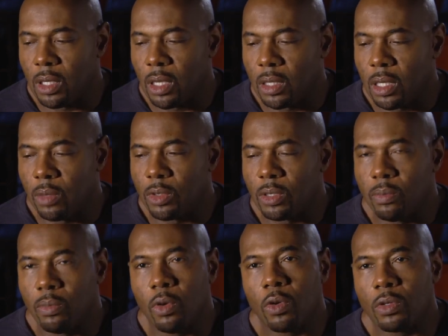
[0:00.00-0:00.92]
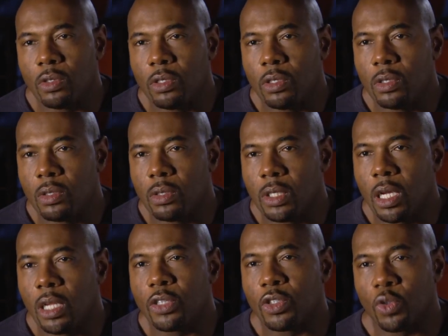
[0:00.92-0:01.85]
I thought it was important to
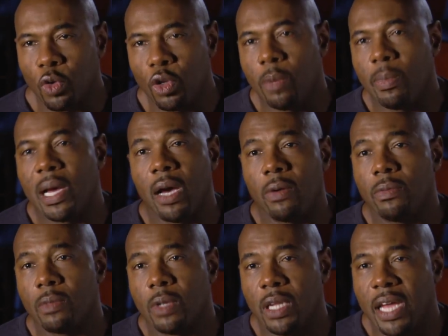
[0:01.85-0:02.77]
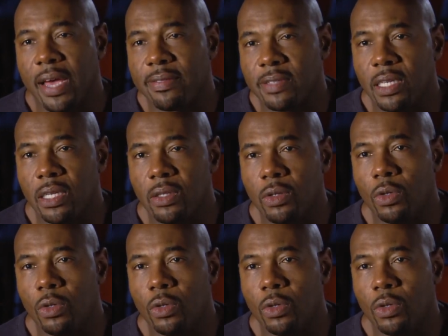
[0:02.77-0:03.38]
tell a story about an athlete